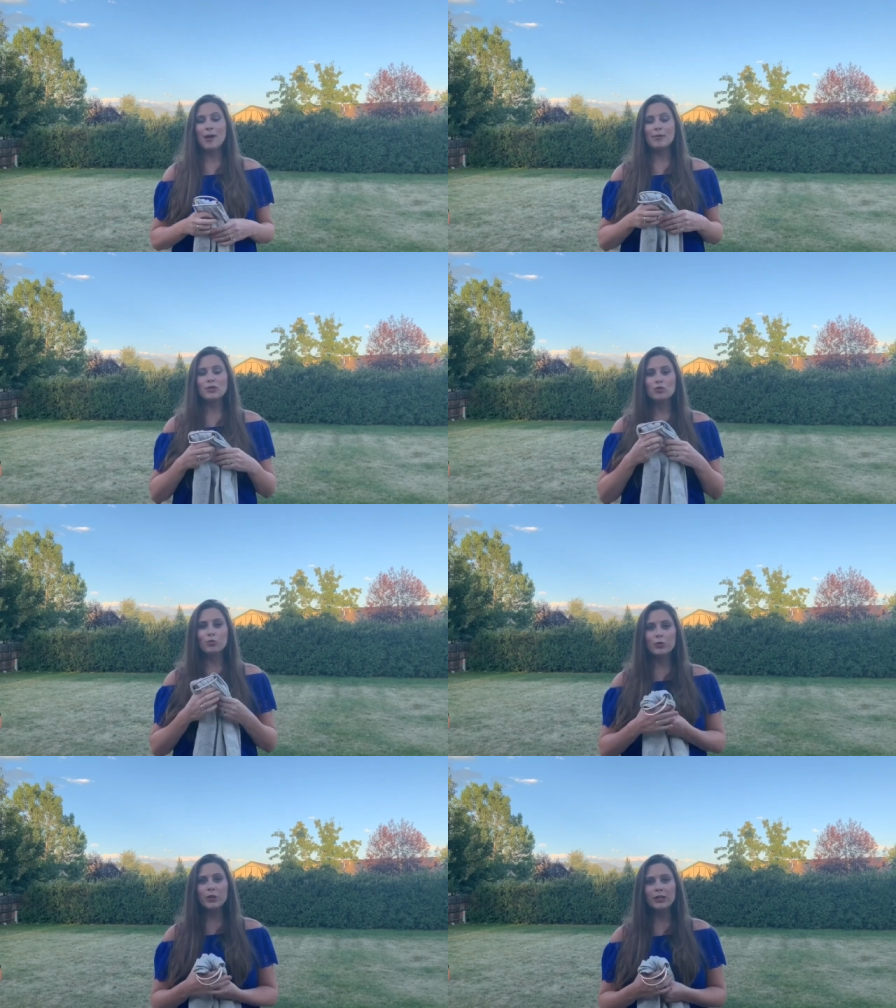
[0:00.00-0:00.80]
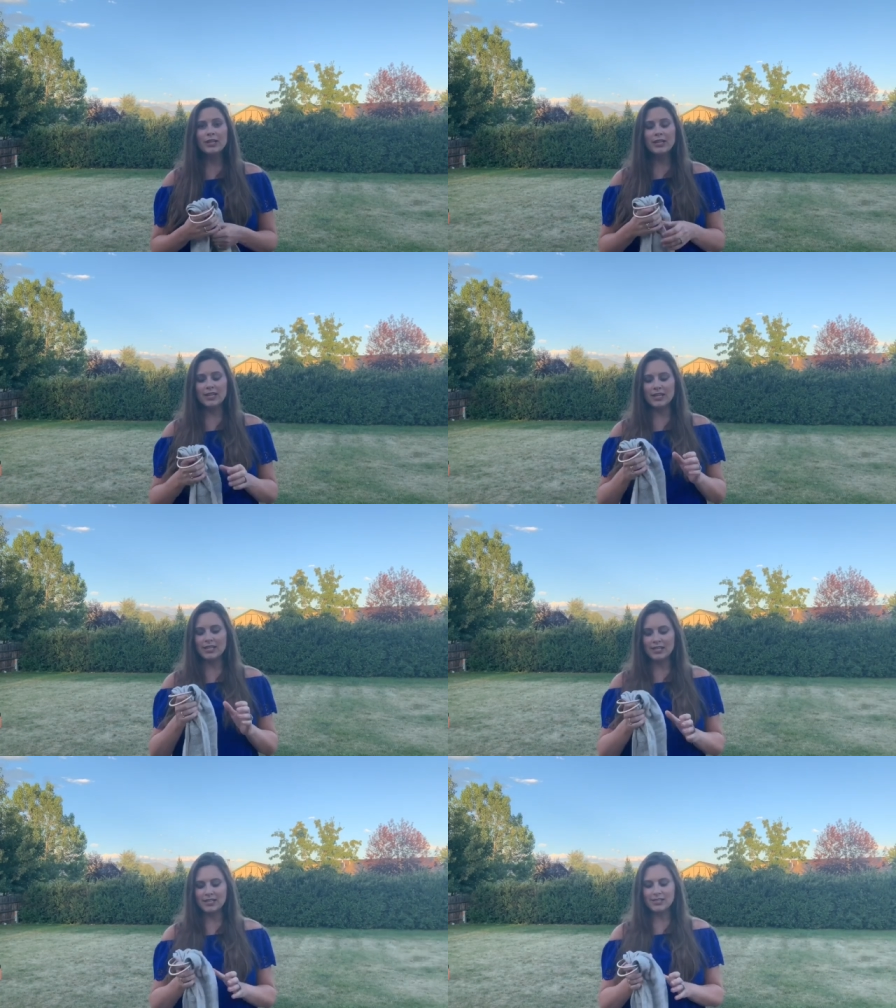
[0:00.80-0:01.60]
It's really an
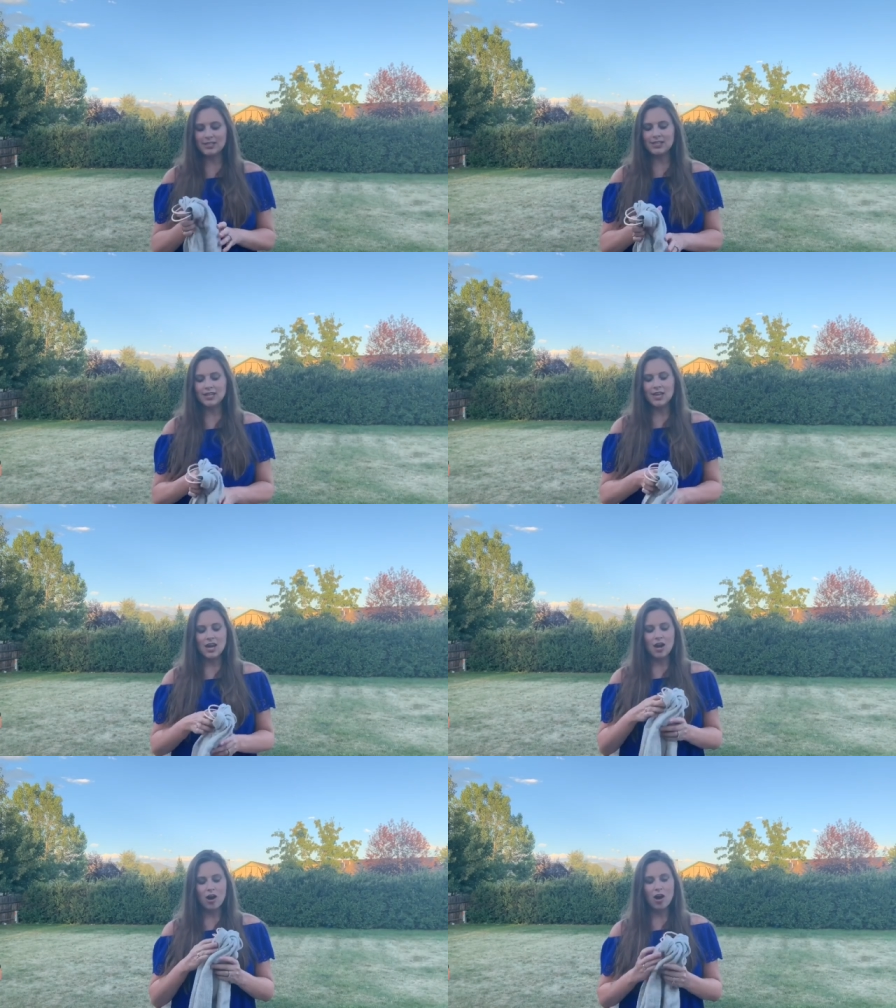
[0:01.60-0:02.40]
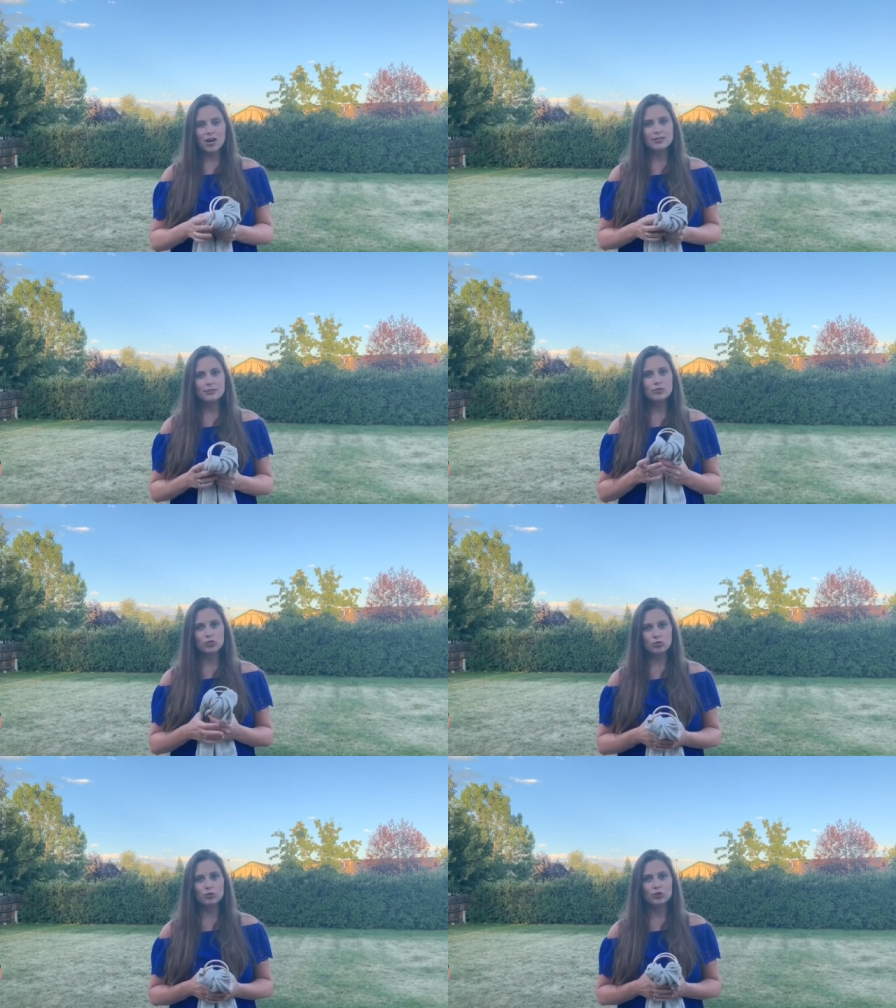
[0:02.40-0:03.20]
easy, awesome
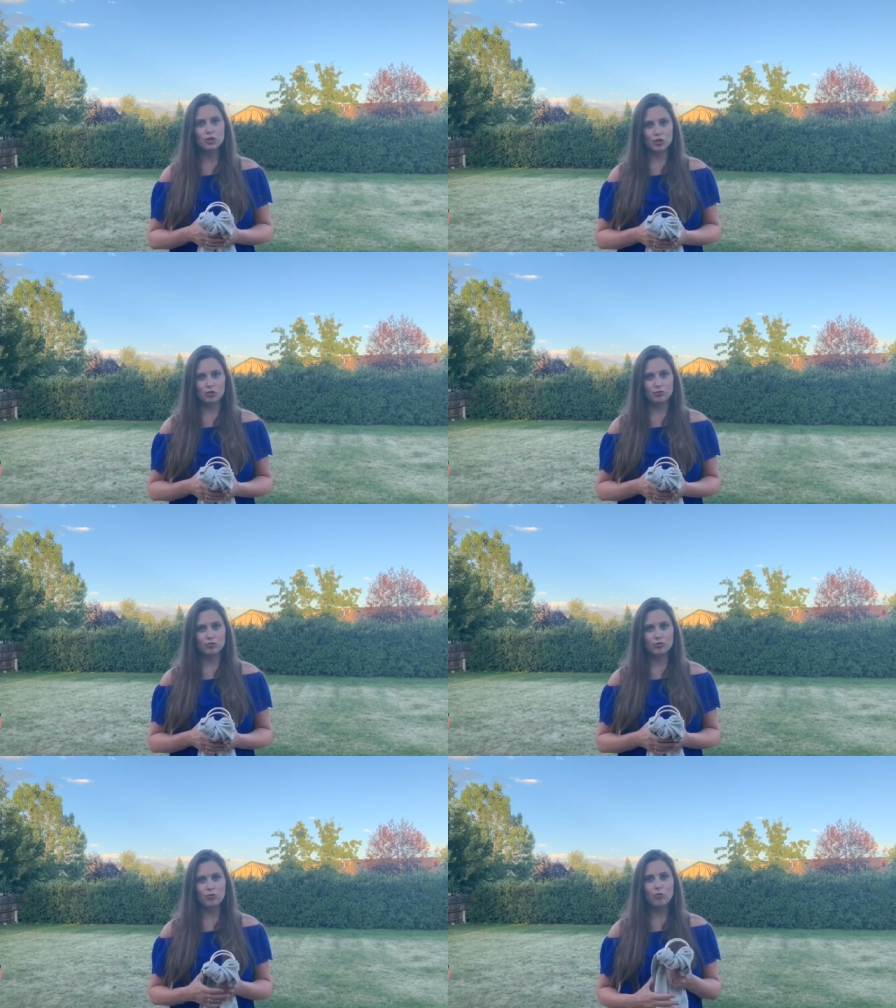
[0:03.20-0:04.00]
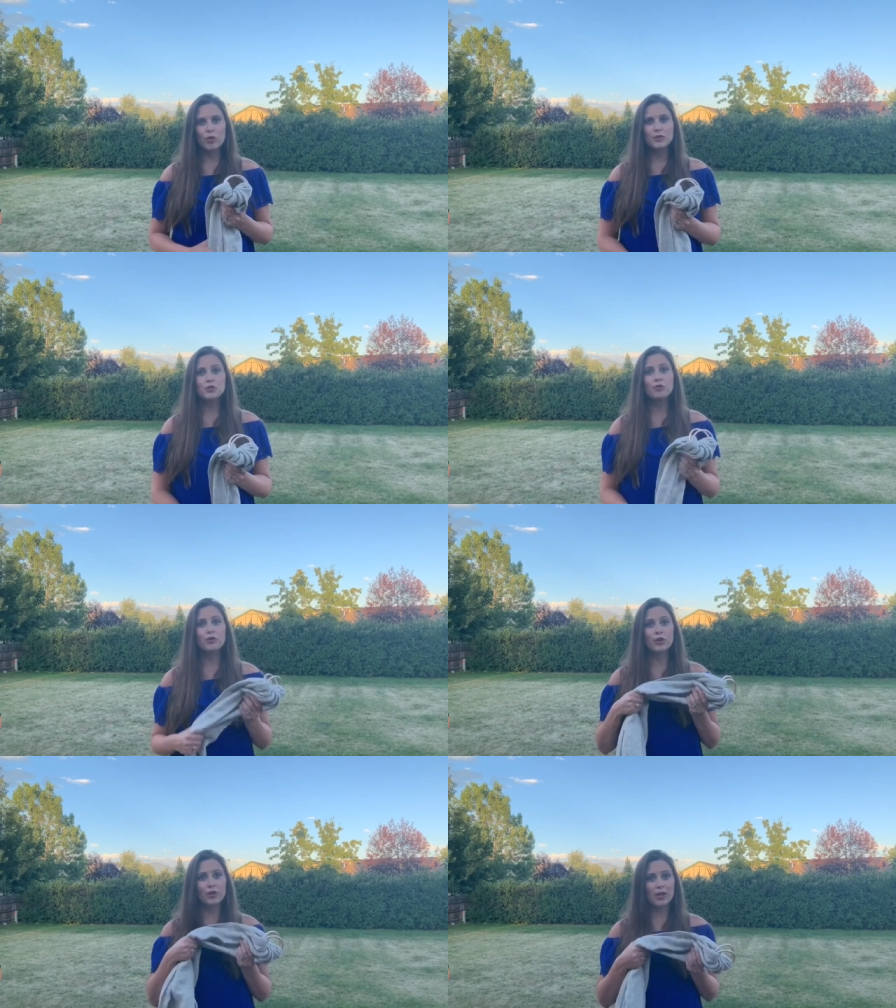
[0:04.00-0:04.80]
tool to use once you
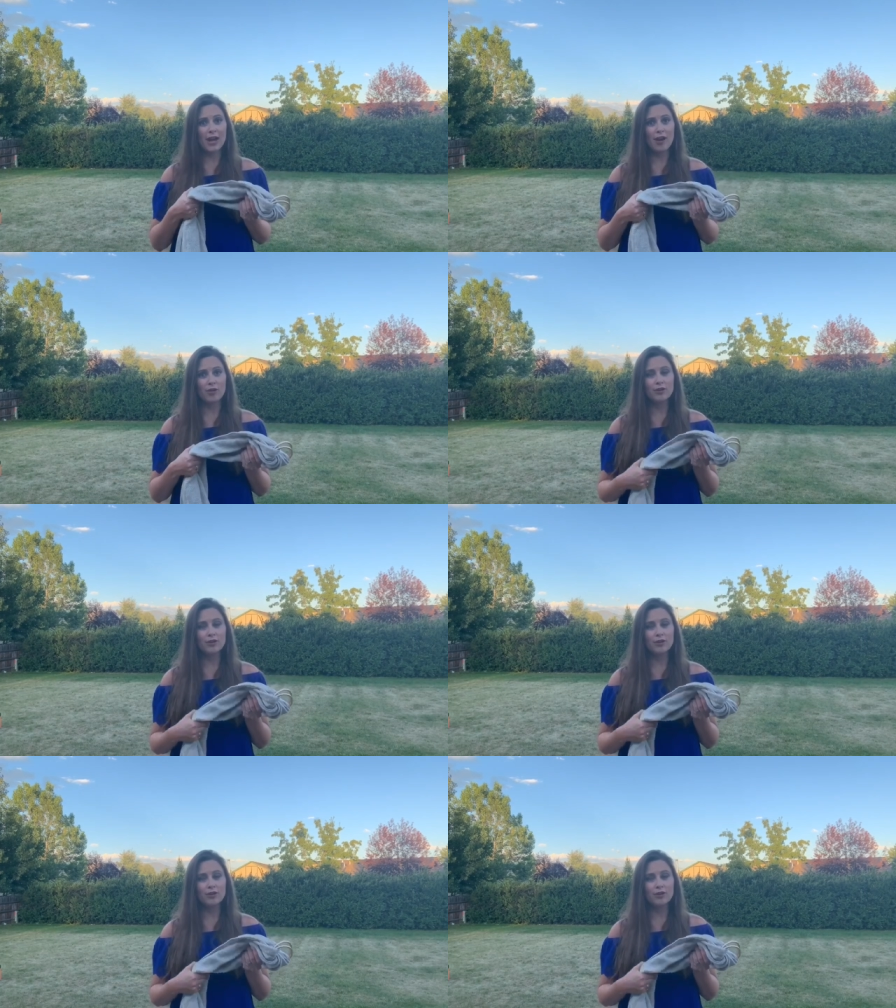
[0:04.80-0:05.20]
figure it out.